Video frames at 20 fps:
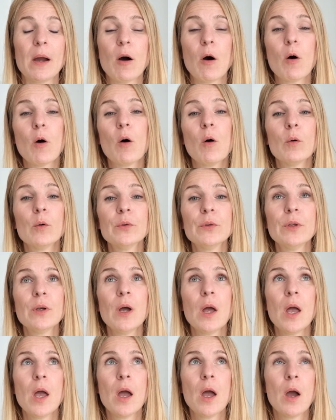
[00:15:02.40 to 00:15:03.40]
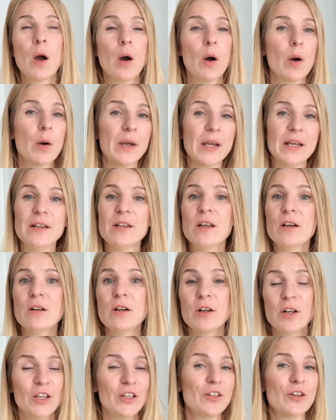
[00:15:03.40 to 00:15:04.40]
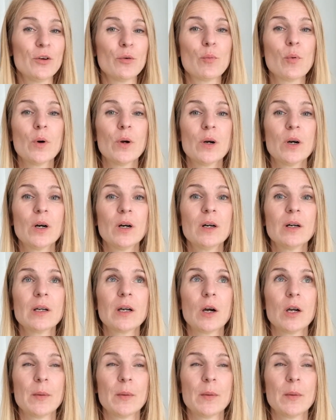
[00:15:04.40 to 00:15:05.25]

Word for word: own inner inner work,